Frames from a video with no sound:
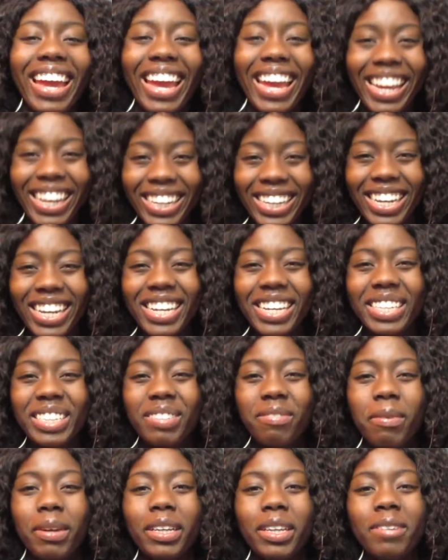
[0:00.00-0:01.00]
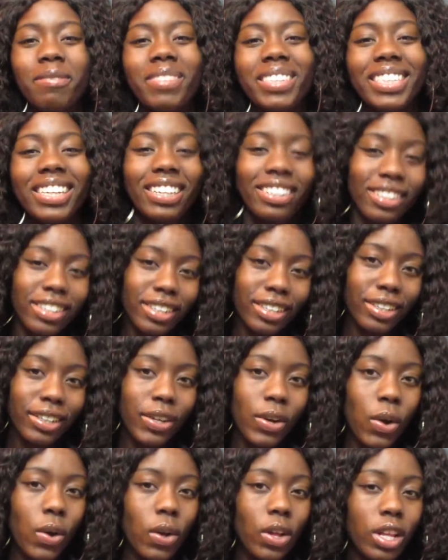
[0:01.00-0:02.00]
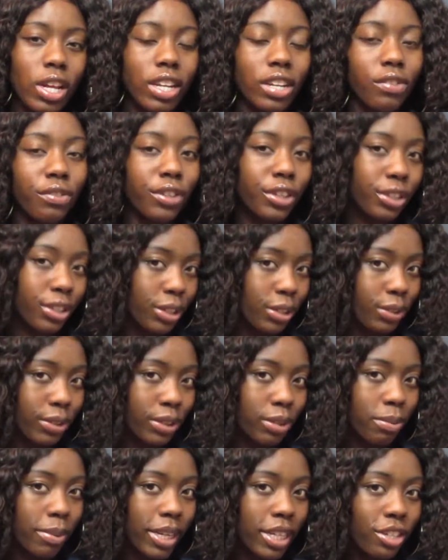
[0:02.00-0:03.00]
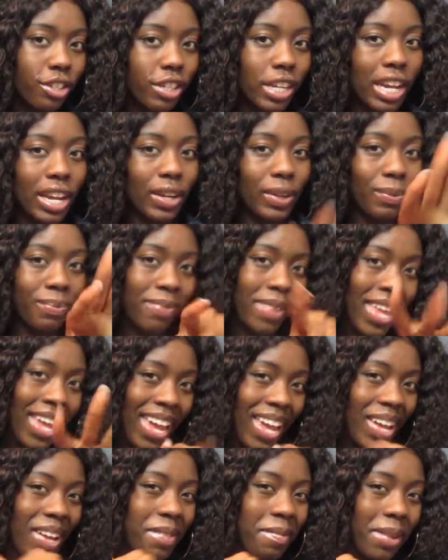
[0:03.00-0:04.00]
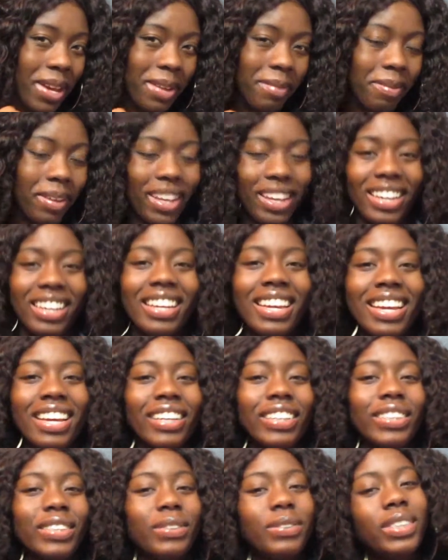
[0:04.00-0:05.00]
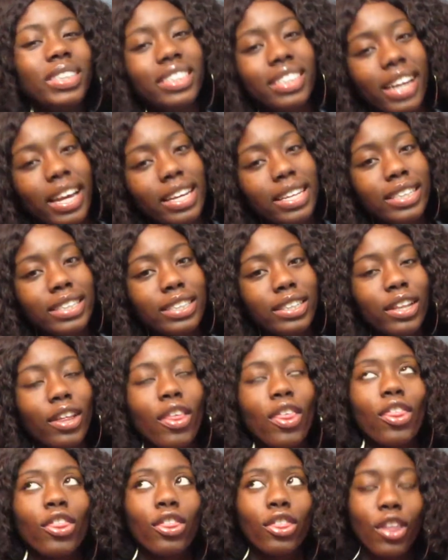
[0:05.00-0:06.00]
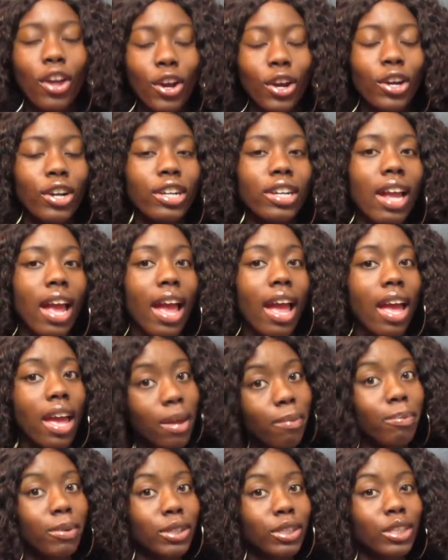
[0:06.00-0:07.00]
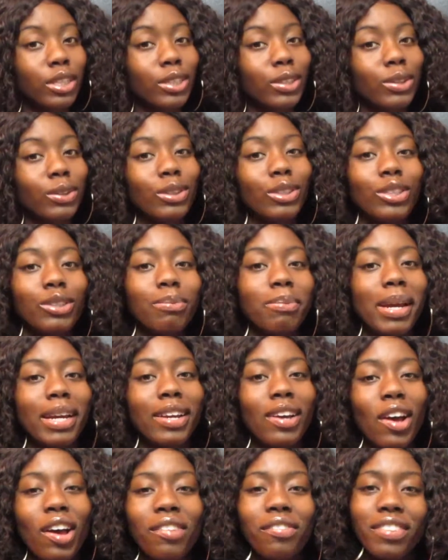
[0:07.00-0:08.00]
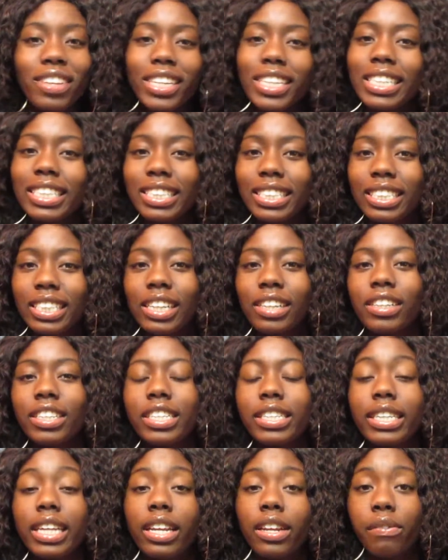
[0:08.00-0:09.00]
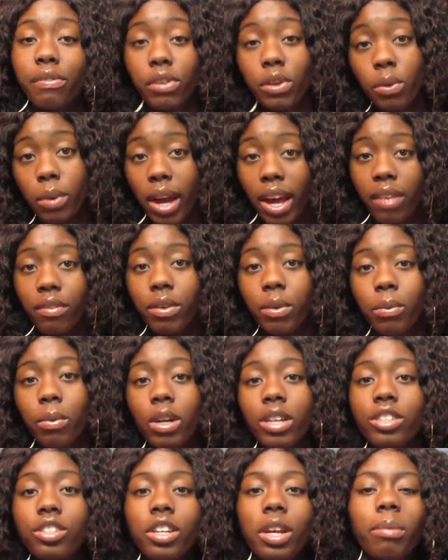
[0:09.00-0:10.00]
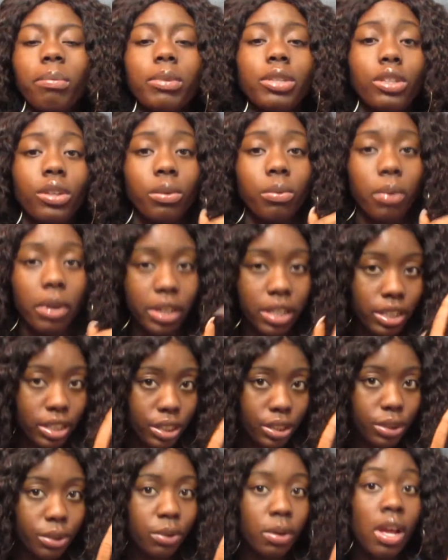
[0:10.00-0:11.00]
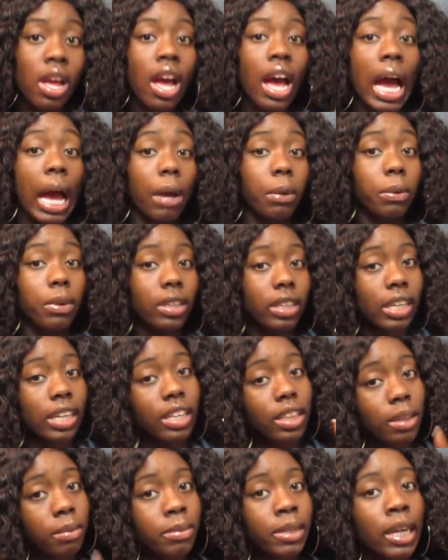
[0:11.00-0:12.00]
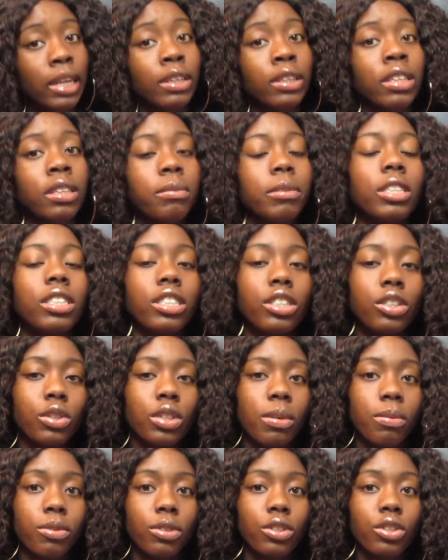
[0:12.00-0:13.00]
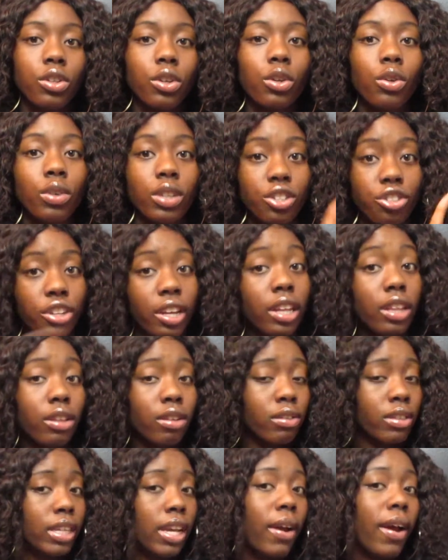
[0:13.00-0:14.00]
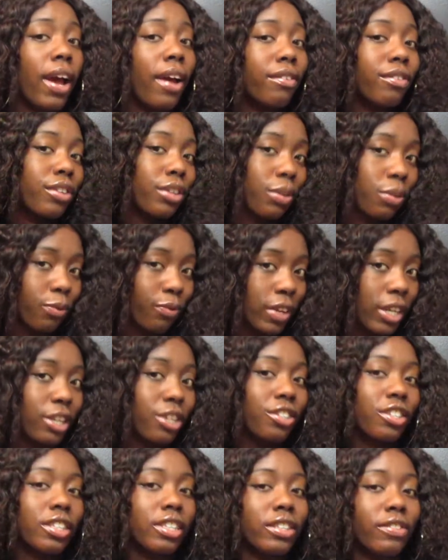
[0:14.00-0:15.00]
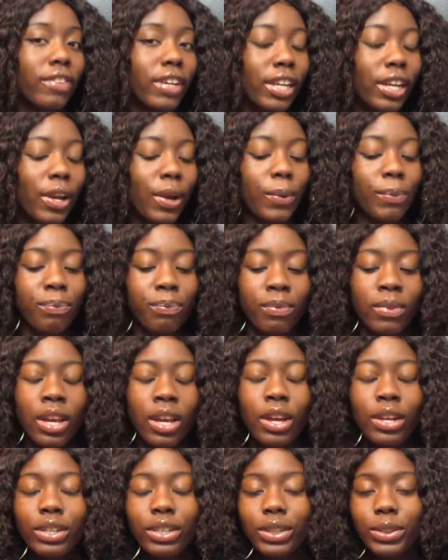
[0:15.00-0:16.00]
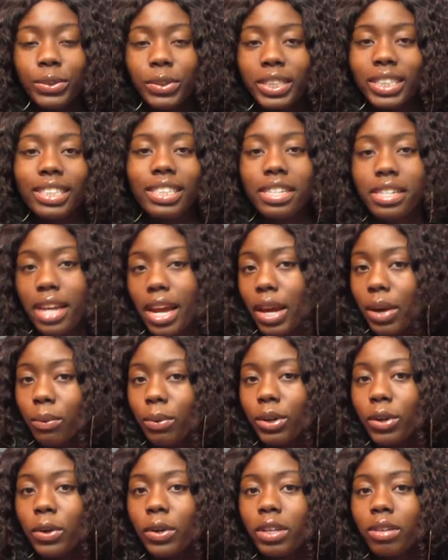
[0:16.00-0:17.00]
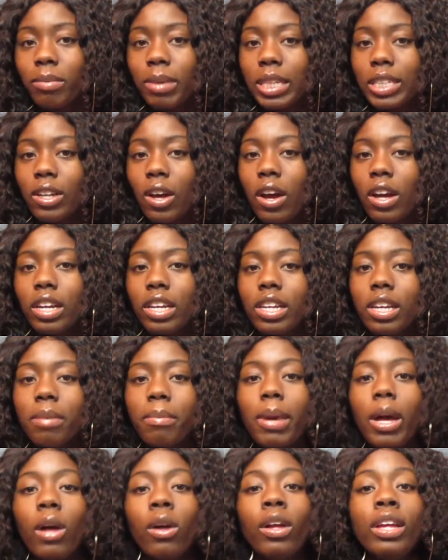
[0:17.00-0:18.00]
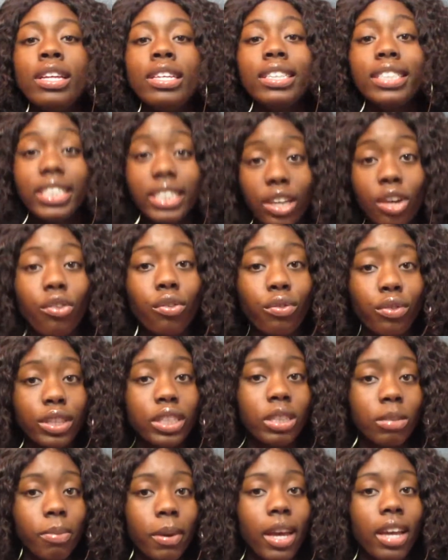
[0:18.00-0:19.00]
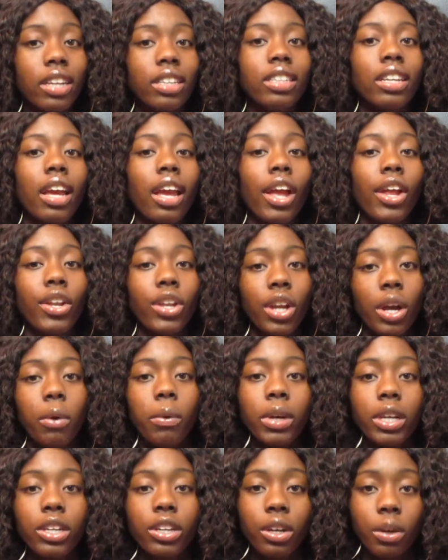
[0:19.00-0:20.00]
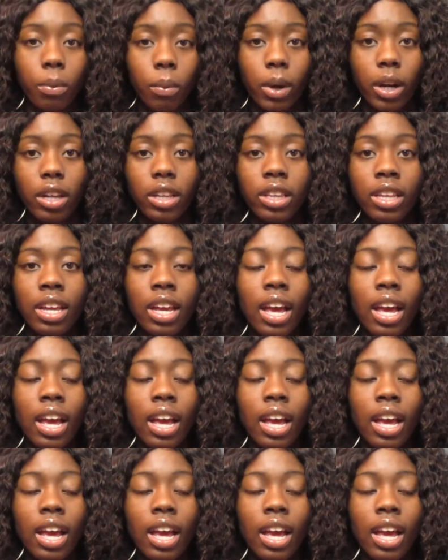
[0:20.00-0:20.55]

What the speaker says: Hey guys, my name is India Nicole, and if you're new to my channel, hey baby. So today is the third episode to my confidence series, and if you haven't watched episode 1 and 2, I will link them down in the description so you can check those out after you finish this video. So today we're going to be talking about self-respect and knowing your worth.